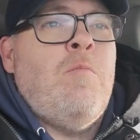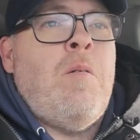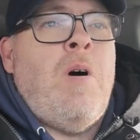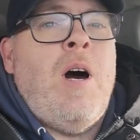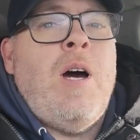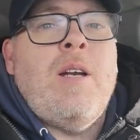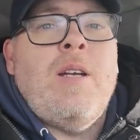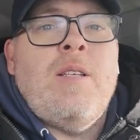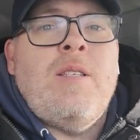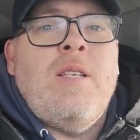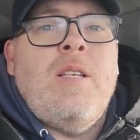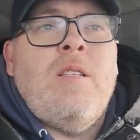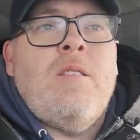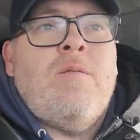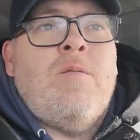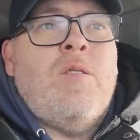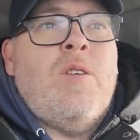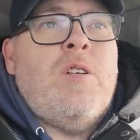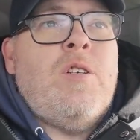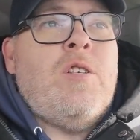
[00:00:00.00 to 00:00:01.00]

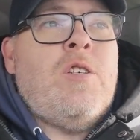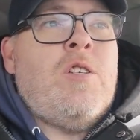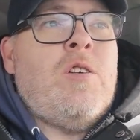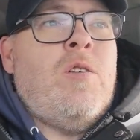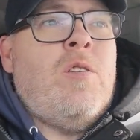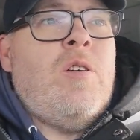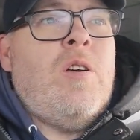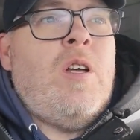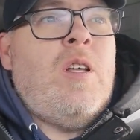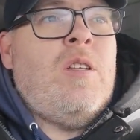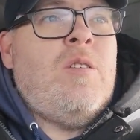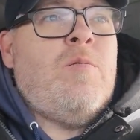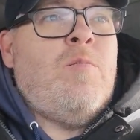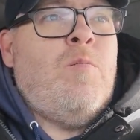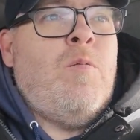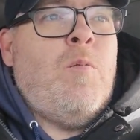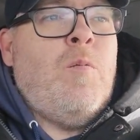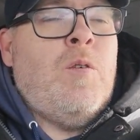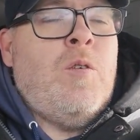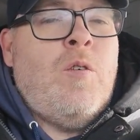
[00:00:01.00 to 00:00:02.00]
behind-the-scenes footage to show you guys
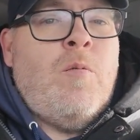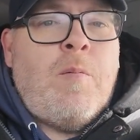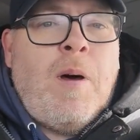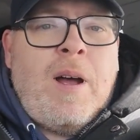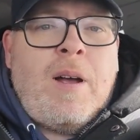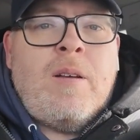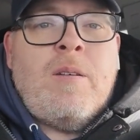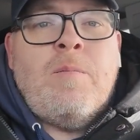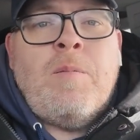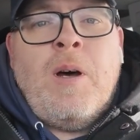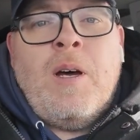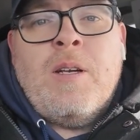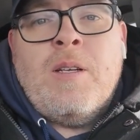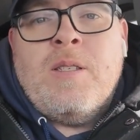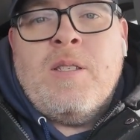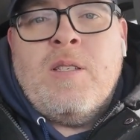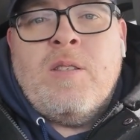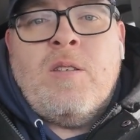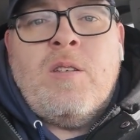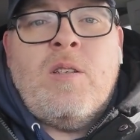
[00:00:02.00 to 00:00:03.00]
what we're doing behind
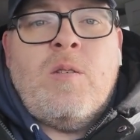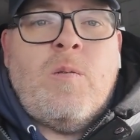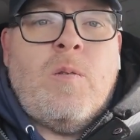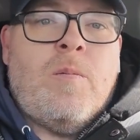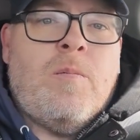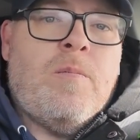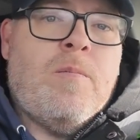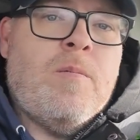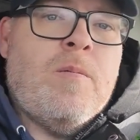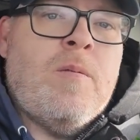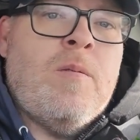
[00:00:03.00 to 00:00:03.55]
the scenes on this one.